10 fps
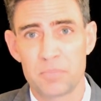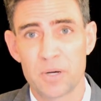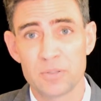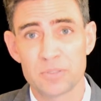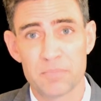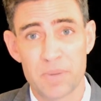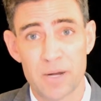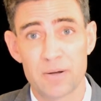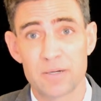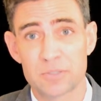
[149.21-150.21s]
pose a
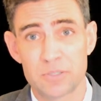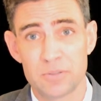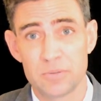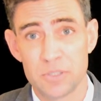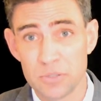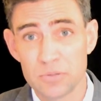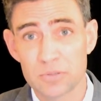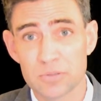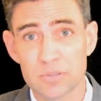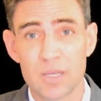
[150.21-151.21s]
barrier to
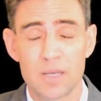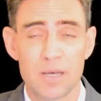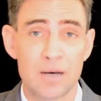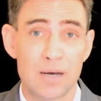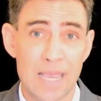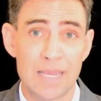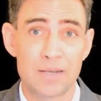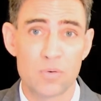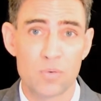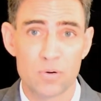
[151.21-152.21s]
use
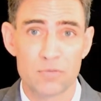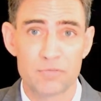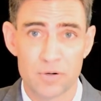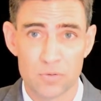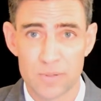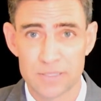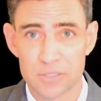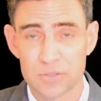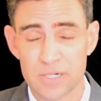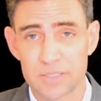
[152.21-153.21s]
and or federal
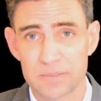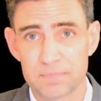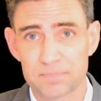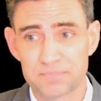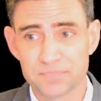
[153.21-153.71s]
registration.